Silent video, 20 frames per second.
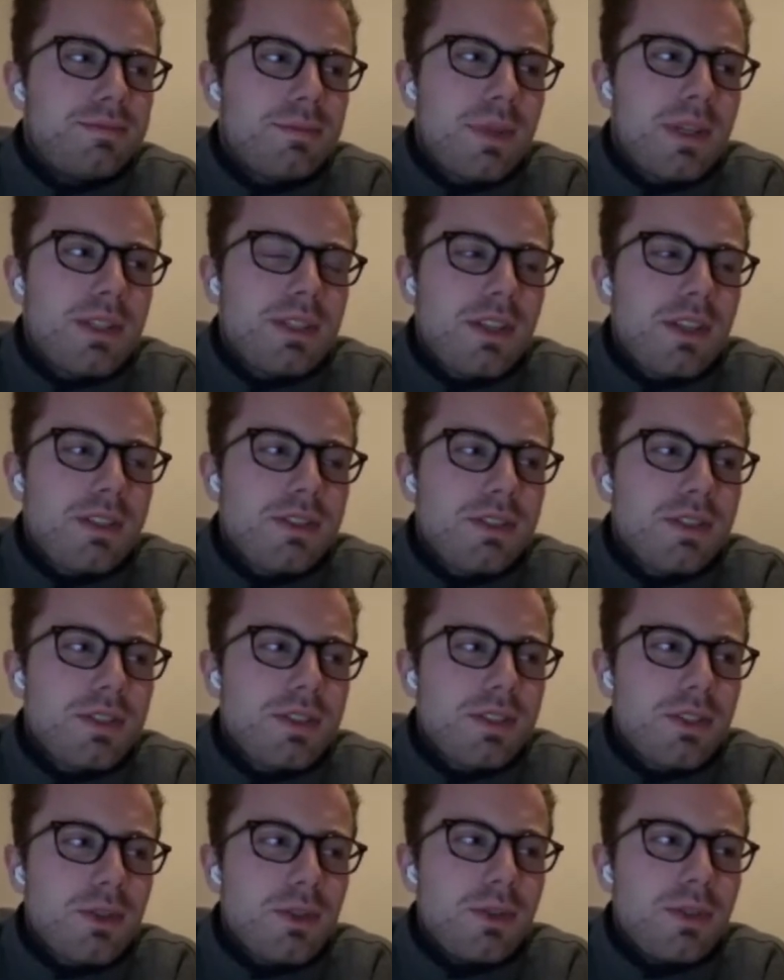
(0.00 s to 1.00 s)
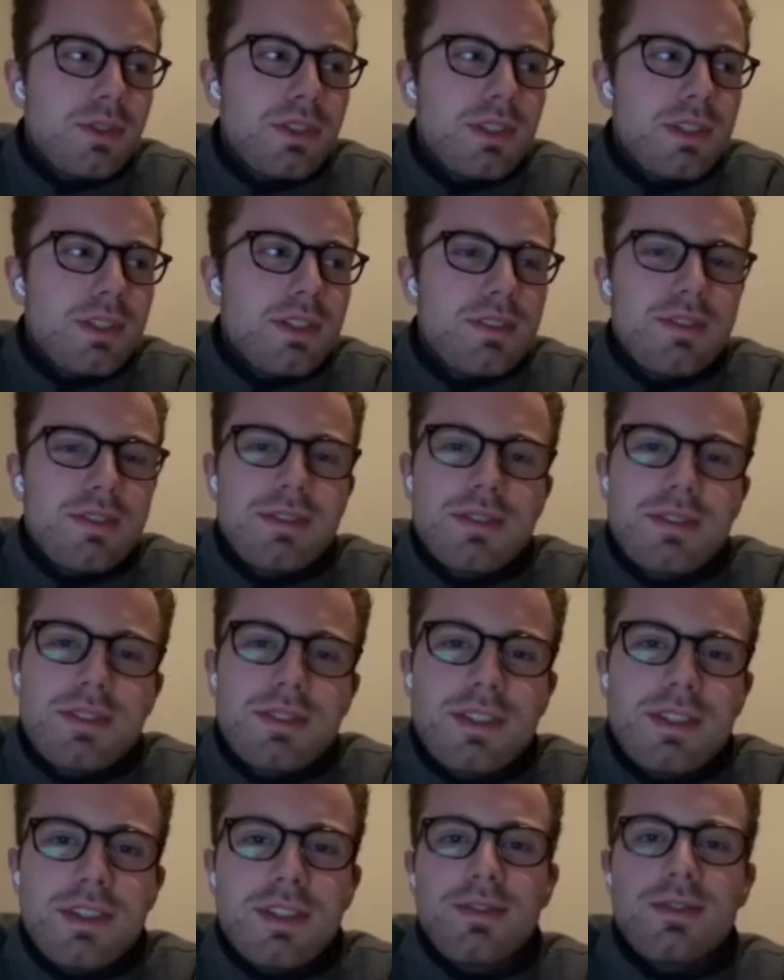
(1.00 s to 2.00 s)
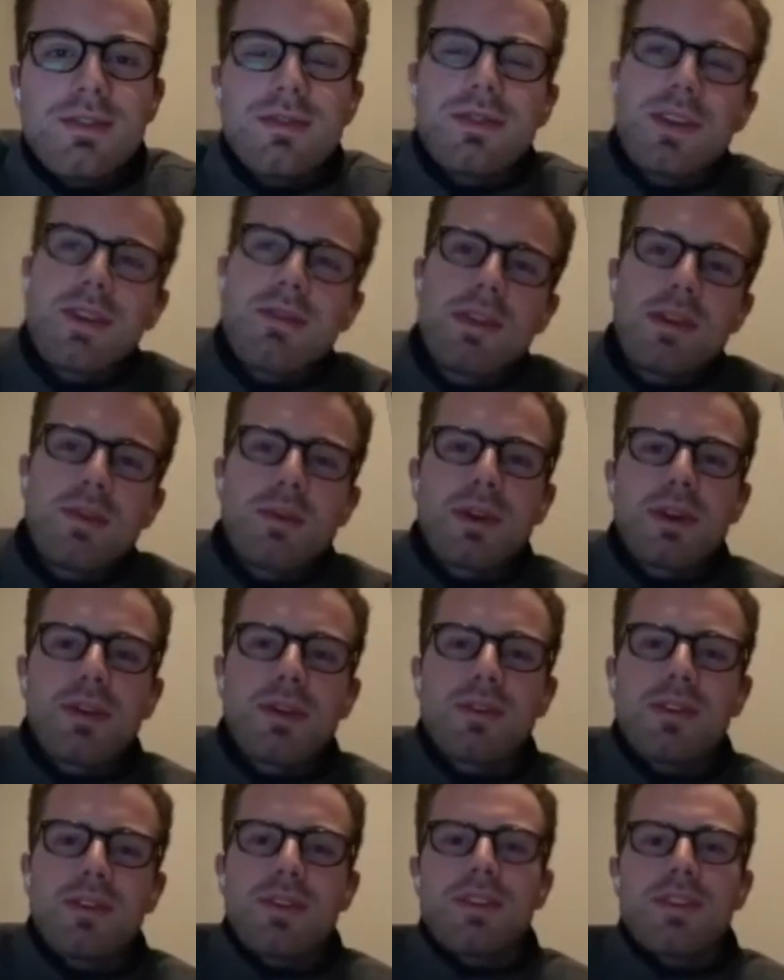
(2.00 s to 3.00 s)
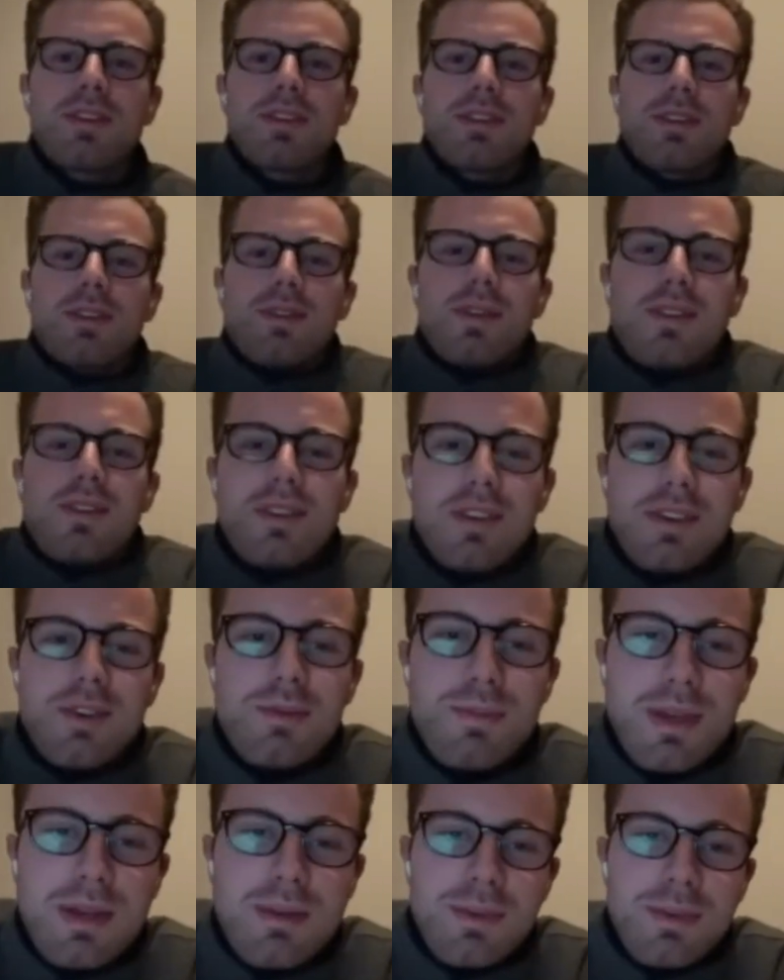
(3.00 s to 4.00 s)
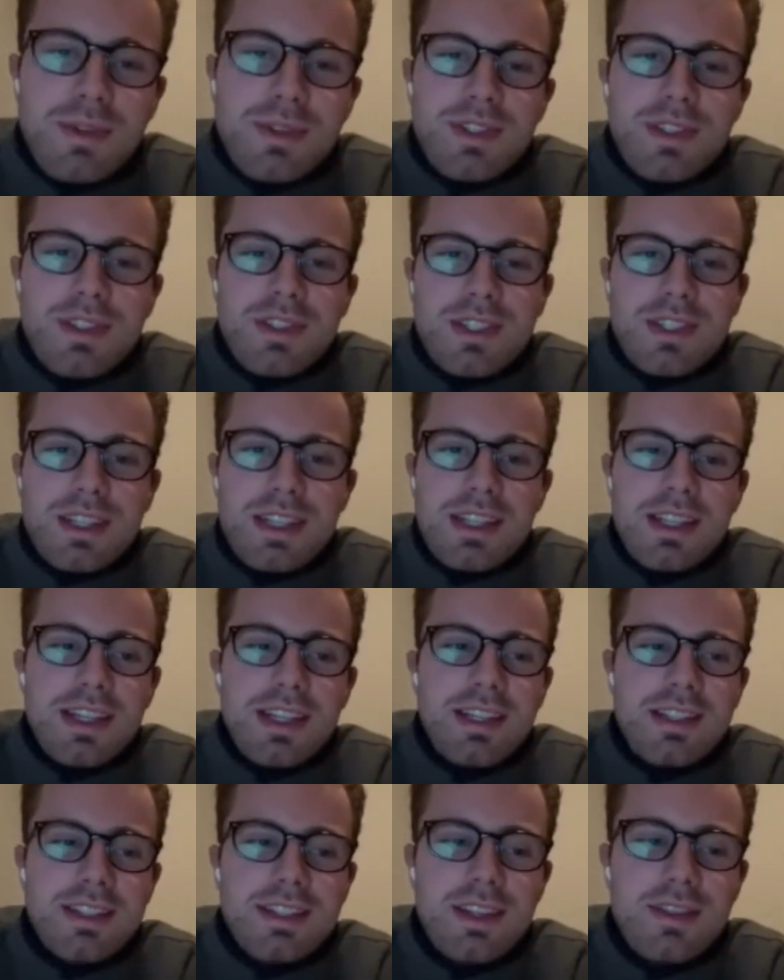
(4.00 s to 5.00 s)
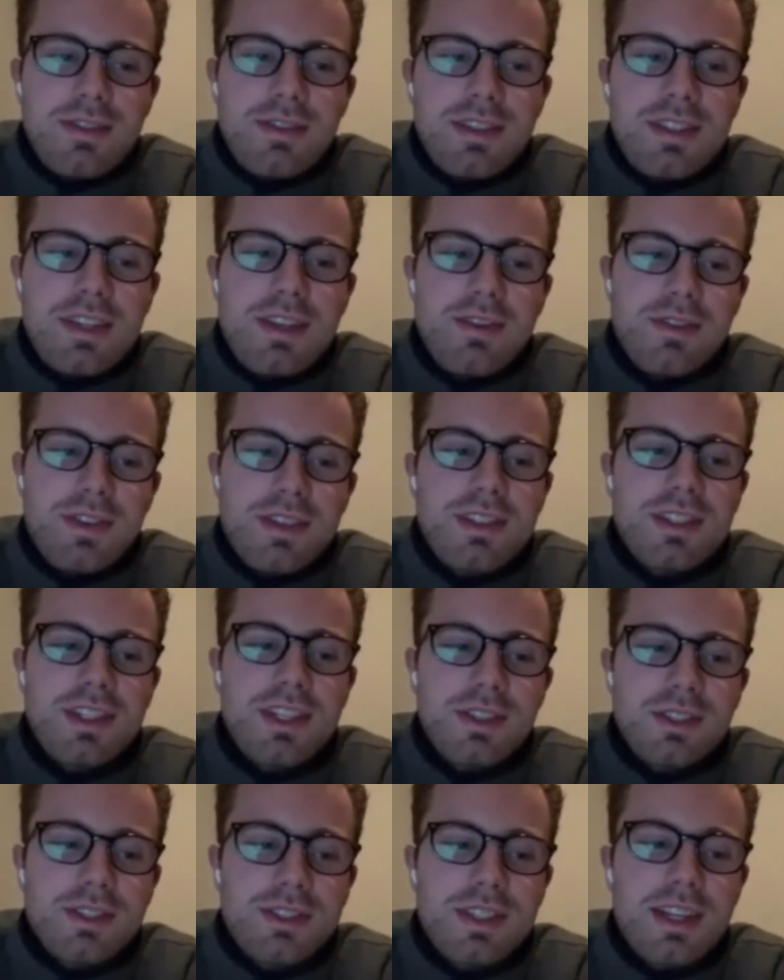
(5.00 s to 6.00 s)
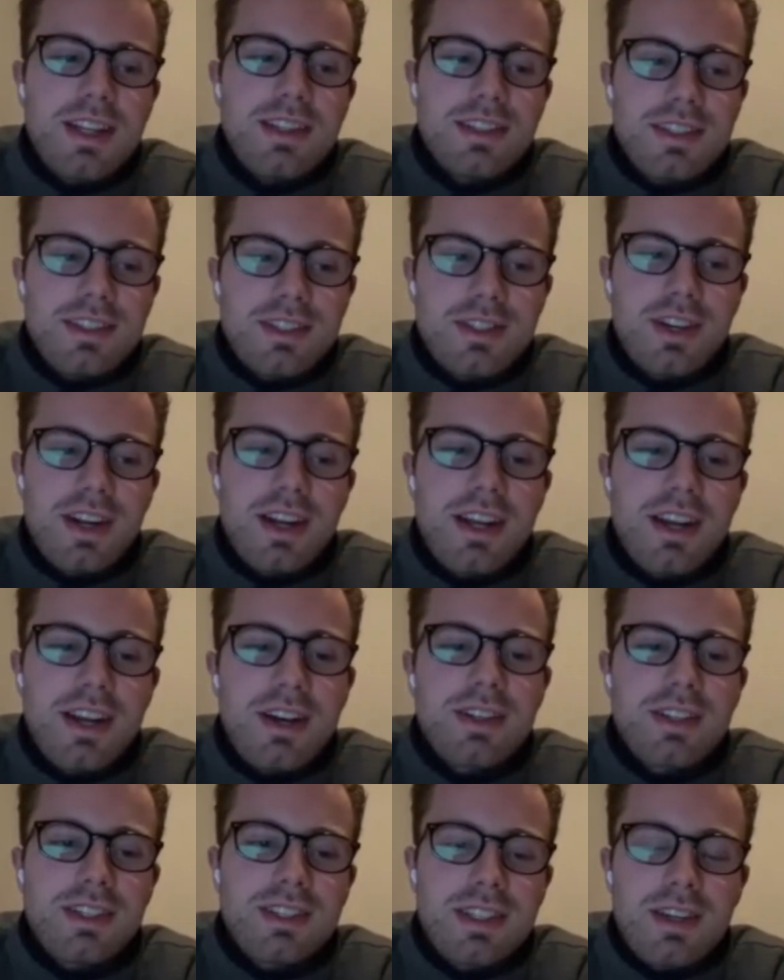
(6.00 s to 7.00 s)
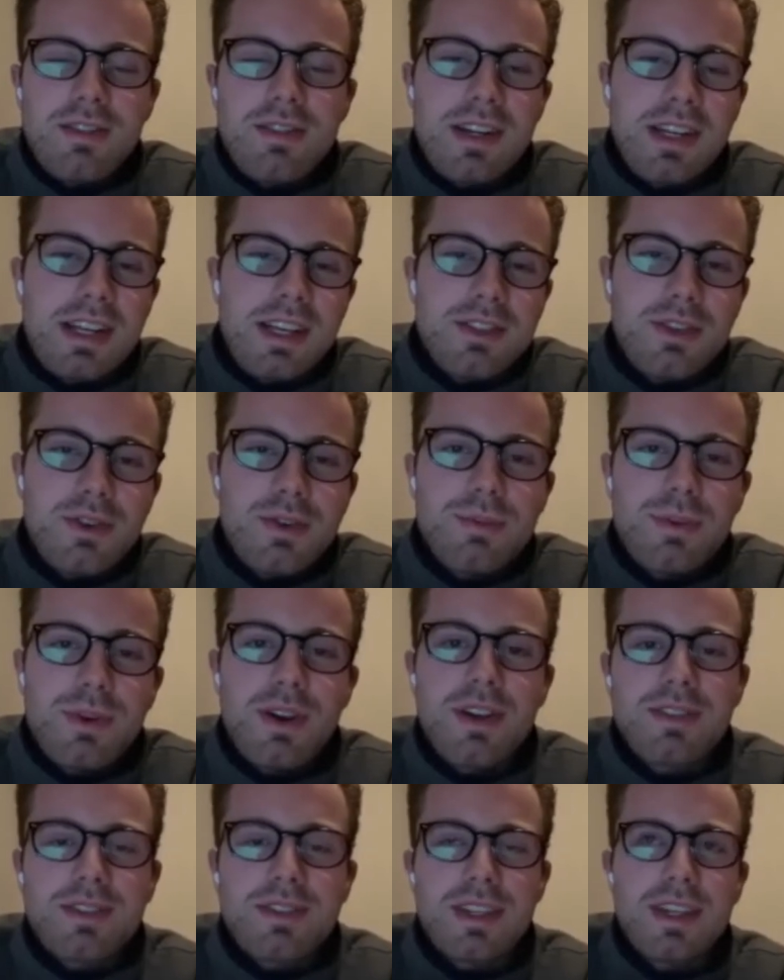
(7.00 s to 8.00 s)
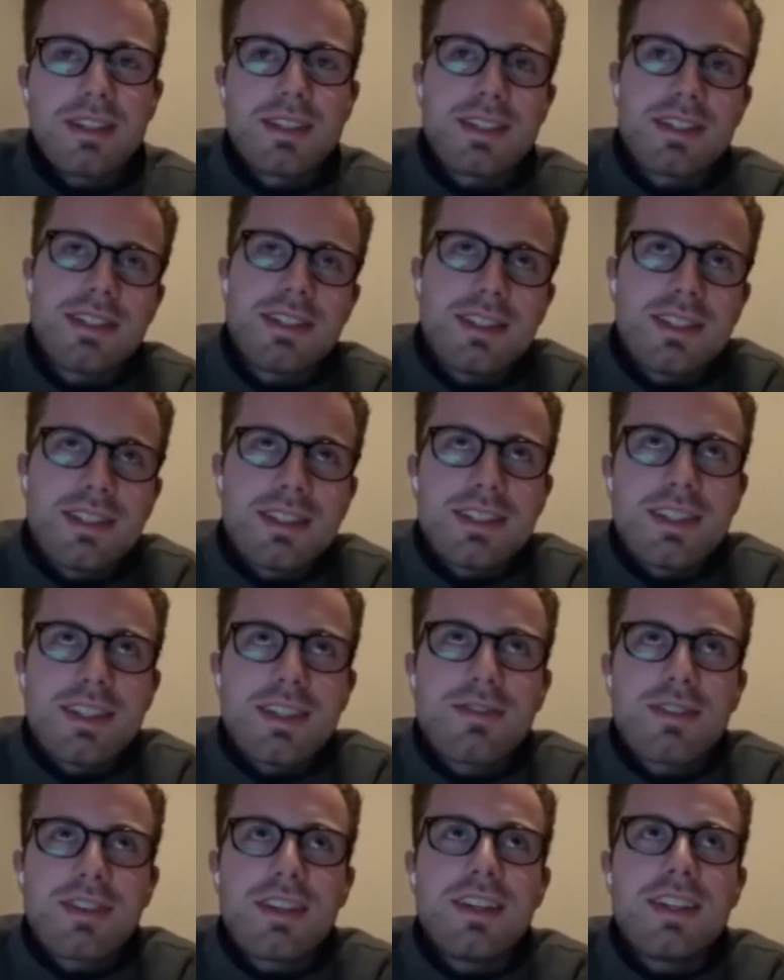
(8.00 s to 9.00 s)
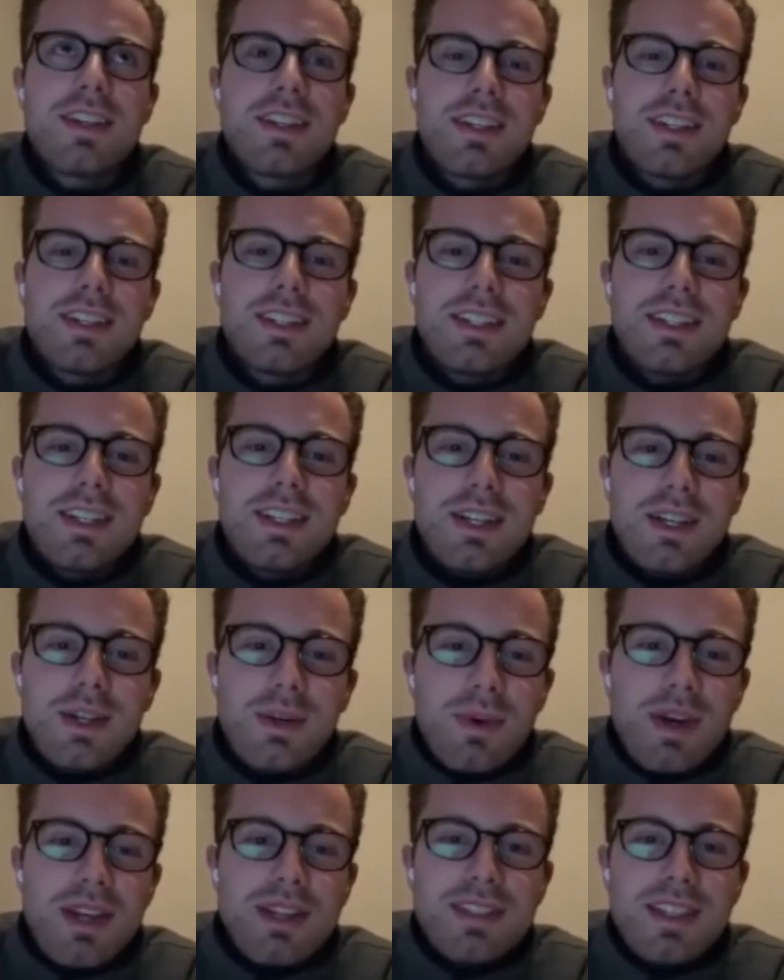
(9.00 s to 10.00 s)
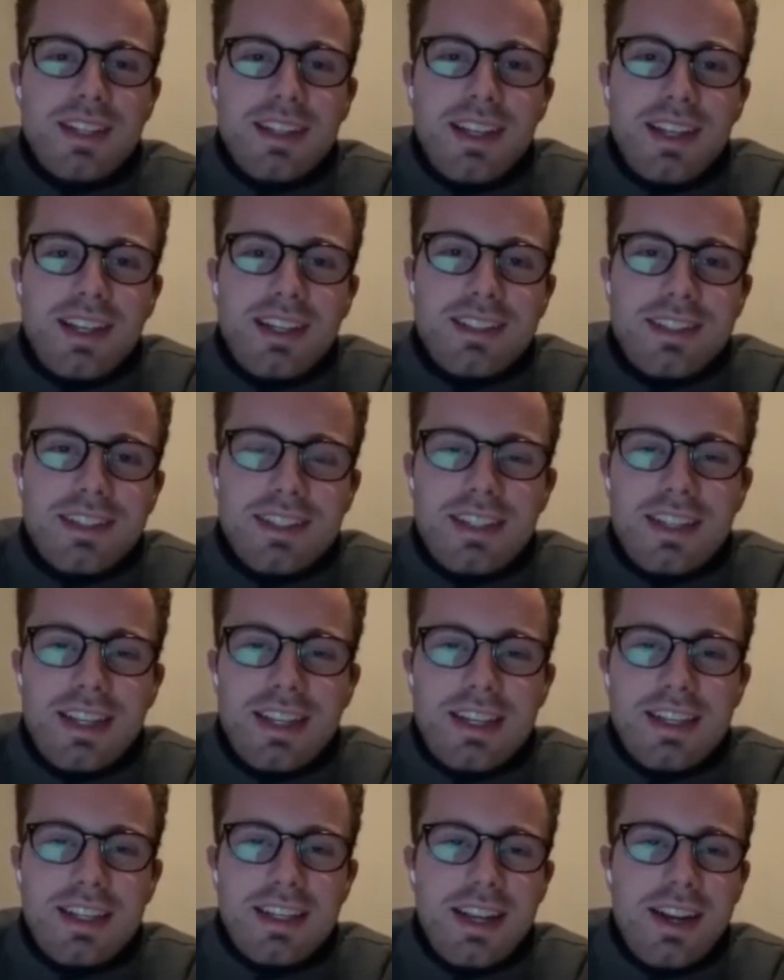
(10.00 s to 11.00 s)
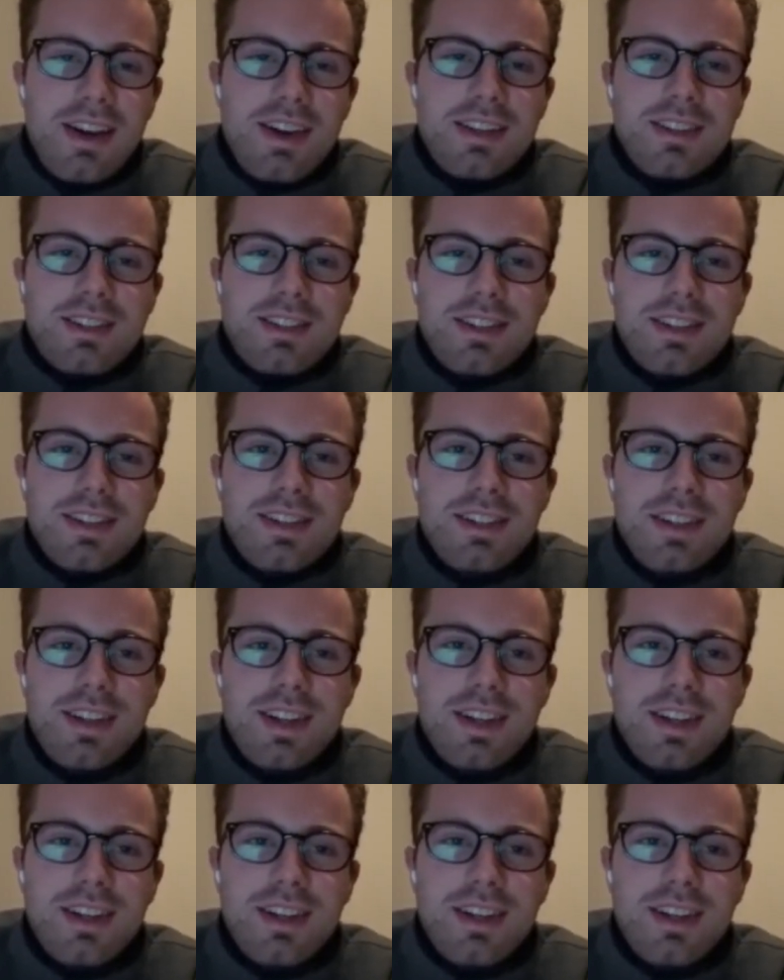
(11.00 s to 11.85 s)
it's also just cool to I mean work with new people, just see like different skill sets and try out, because everybody has their own process and just different ways they like to get into character.